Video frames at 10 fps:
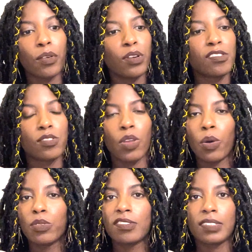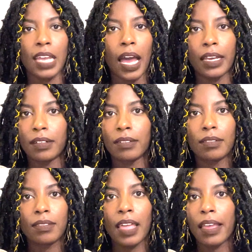is no style
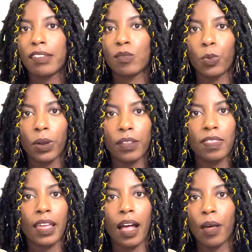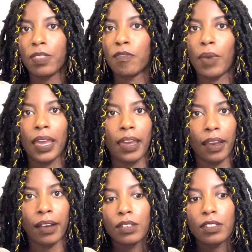that is worth the health of my
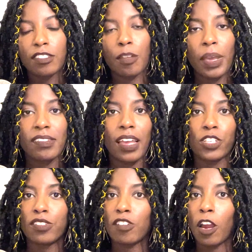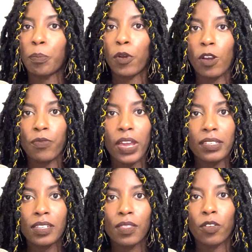hair. So my sections aren't
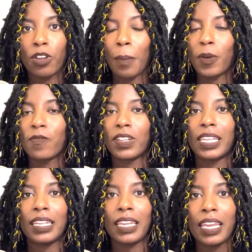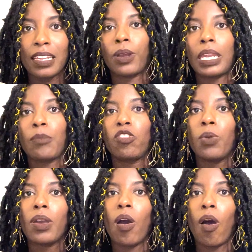perfect, they're not perfectly neat, and I'm
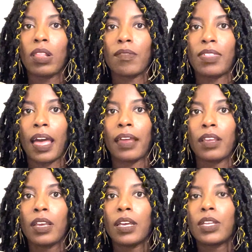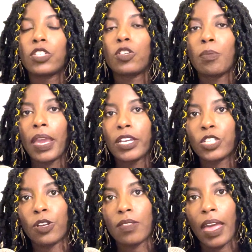doing all of that to make
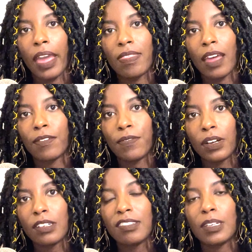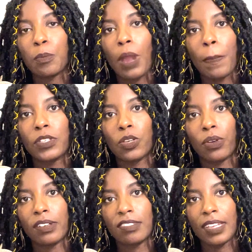sure that in that first
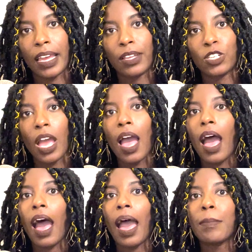preparatory stage, I'm